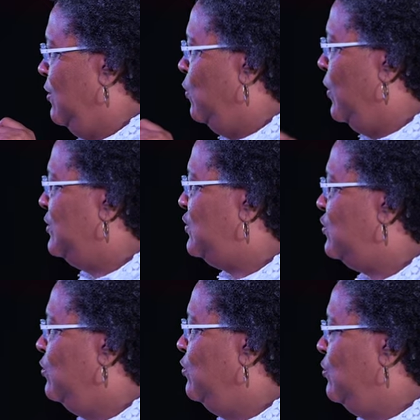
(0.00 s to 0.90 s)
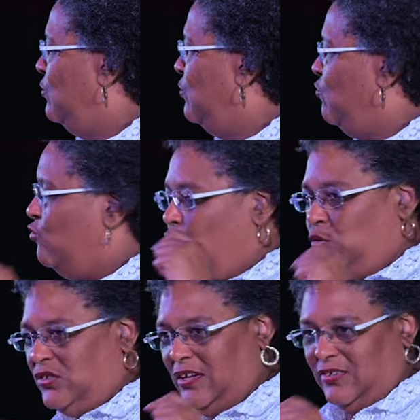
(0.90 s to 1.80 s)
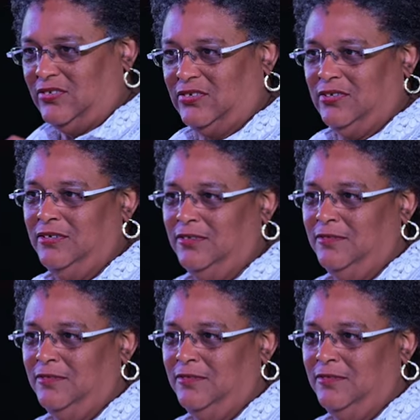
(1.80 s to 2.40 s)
was to root us